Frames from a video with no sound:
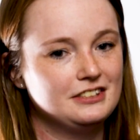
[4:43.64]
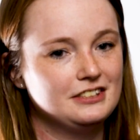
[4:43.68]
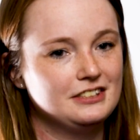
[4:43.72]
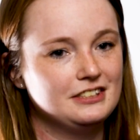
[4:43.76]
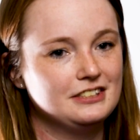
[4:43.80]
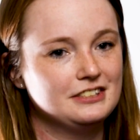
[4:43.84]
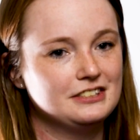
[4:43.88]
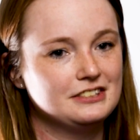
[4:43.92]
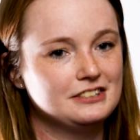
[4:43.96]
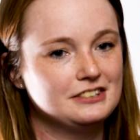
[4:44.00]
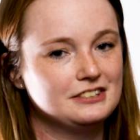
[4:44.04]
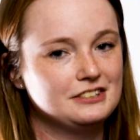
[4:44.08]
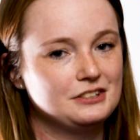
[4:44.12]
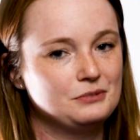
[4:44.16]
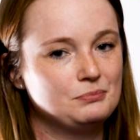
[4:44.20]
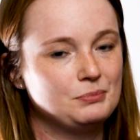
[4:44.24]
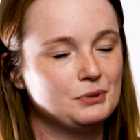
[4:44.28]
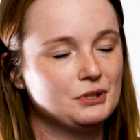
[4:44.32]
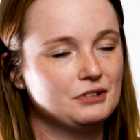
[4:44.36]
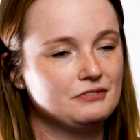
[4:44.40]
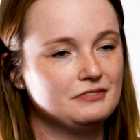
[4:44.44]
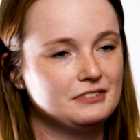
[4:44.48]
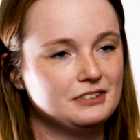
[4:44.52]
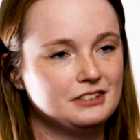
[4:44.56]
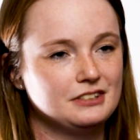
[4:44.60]
is the
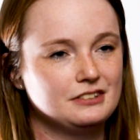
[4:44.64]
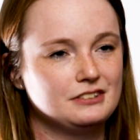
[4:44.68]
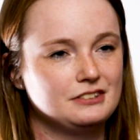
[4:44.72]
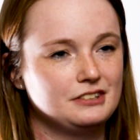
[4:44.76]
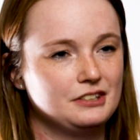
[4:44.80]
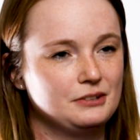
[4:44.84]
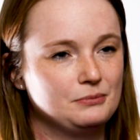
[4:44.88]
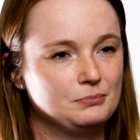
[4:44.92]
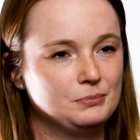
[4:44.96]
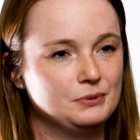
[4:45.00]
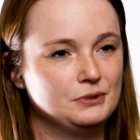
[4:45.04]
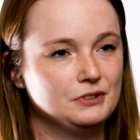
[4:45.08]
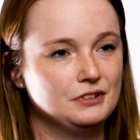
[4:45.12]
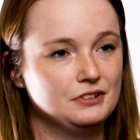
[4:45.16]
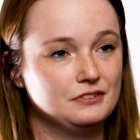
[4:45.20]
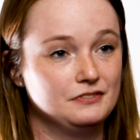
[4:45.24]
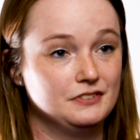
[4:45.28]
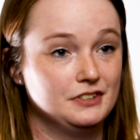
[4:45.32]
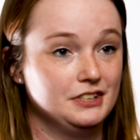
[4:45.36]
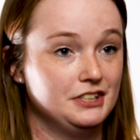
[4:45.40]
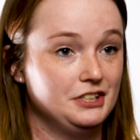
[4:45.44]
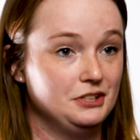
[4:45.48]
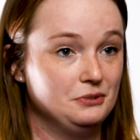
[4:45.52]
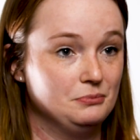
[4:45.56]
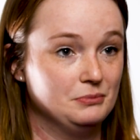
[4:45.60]
perfect example of the
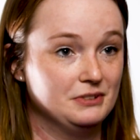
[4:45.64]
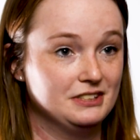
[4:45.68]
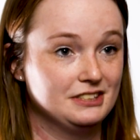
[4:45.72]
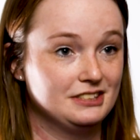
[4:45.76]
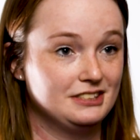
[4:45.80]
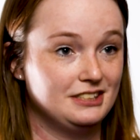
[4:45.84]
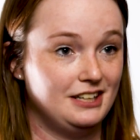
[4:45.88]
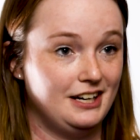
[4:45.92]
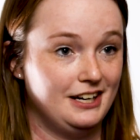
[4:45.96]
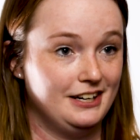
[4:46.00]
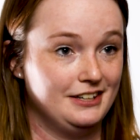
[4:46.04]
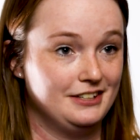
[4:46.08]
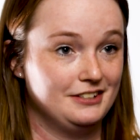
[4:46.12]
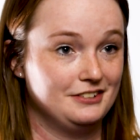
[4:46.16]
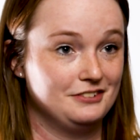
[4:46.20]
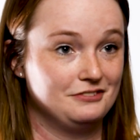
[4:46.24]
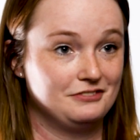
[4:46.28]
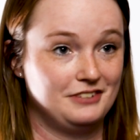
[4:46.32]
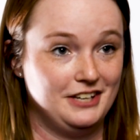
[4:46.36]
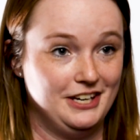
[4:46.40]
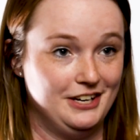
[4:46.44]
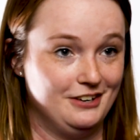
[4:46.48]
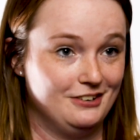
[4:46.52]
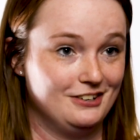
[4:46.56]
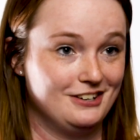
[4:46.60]
human side of
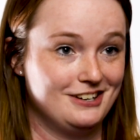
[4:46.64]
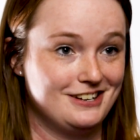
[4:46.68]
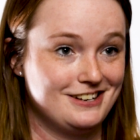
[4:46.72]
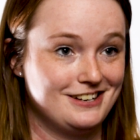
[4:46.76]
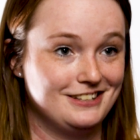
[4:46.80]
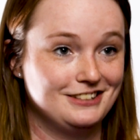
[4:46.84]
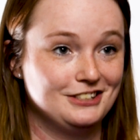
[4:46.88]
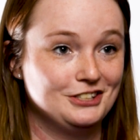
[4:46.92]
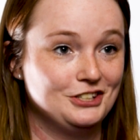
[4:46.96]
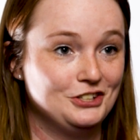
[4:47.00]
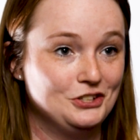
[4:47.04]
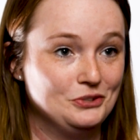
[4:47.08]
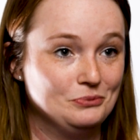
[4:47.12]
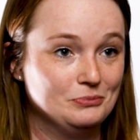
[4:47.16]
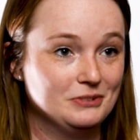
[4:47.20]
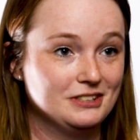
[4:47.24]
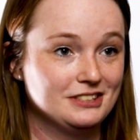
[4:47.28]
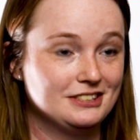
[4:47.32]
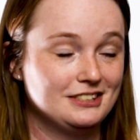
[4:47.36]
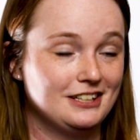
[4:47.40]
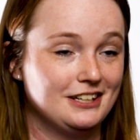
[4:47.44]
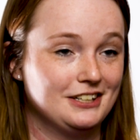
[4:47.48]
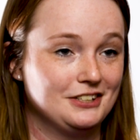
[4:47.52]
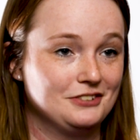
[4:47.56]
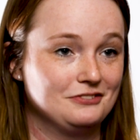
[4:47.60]
caring and the human
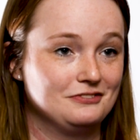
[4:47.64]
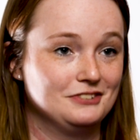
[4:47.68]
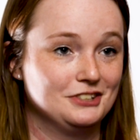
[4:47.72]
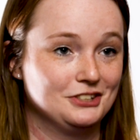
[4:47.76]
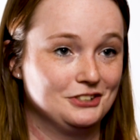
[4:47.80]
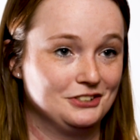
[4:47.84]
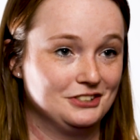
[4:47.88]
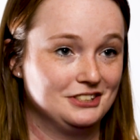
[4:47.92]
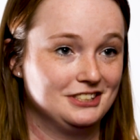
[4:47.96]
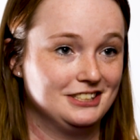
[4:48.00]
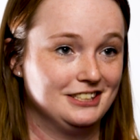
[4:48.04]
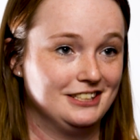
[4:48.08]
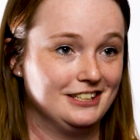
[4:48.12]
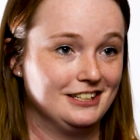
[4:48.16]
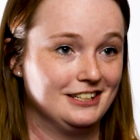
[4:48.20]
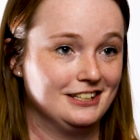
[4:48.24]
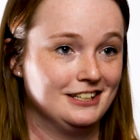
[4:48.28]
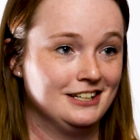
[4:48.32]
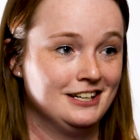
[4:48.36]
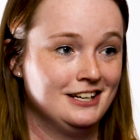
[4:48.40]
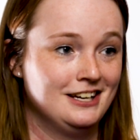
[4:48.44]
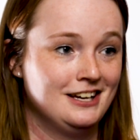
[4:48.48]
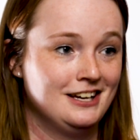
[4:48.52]
side of nursing.